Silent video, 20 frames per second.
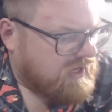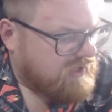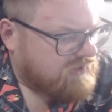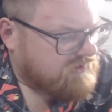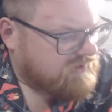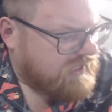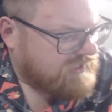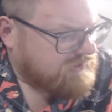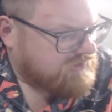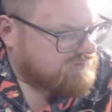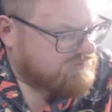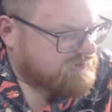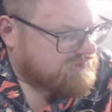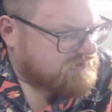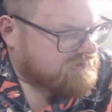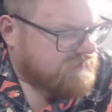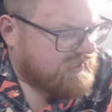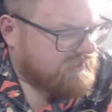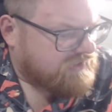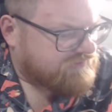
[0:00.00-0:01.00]
like using
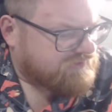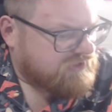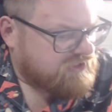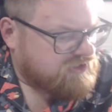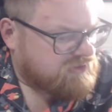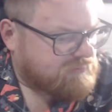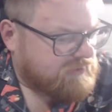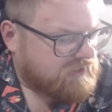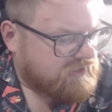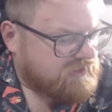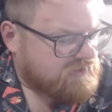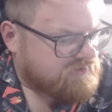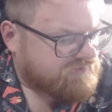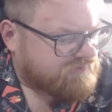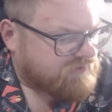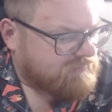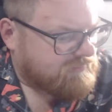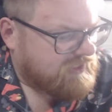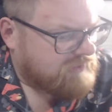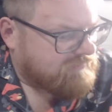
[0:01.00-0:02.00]
Scanner for teaching because
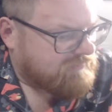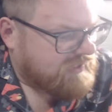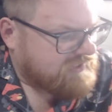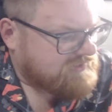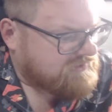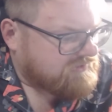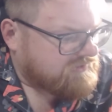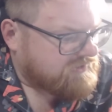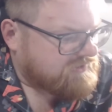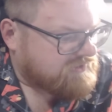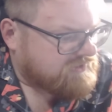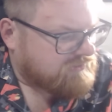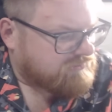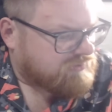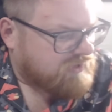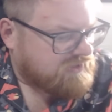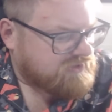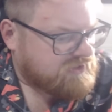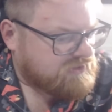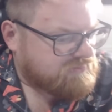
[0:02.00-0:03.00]
for me it makes the listing
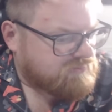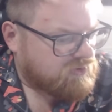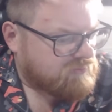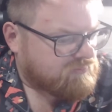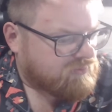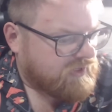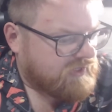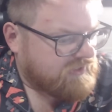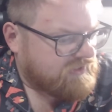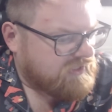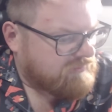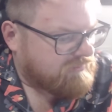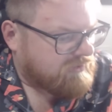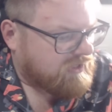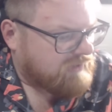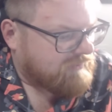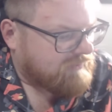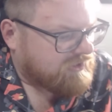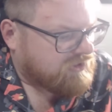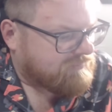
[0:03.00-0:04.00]
process more brain dead, but I
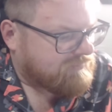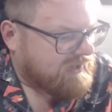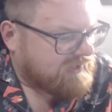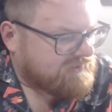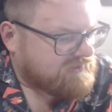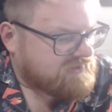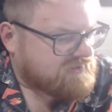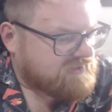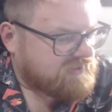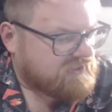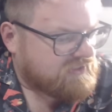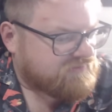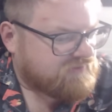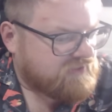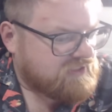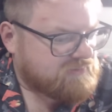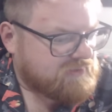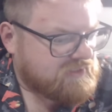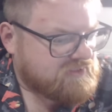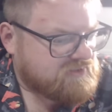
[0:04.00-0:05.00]
might go back to
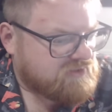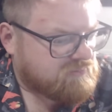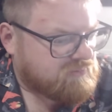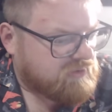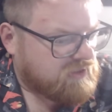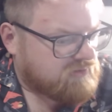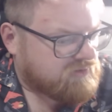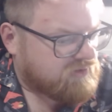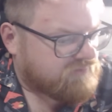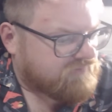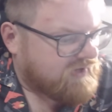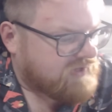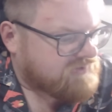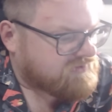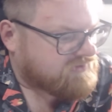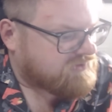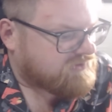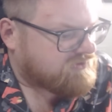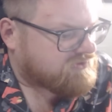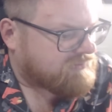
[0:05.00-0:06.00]
CSVs because it'll probably go faster
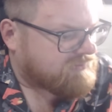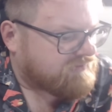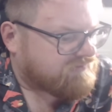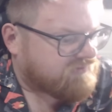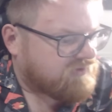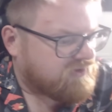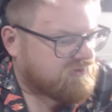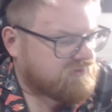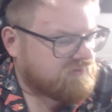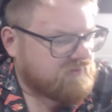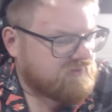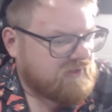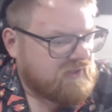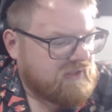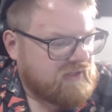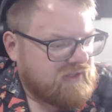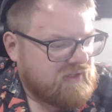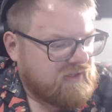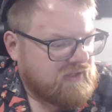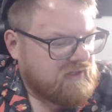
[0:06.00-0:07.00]
than using my phone.
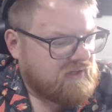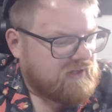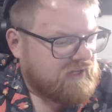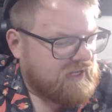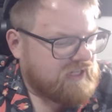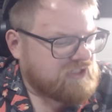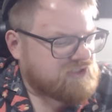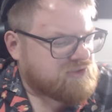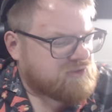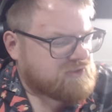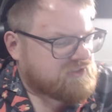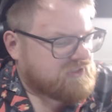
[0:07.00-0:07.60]
Interesting.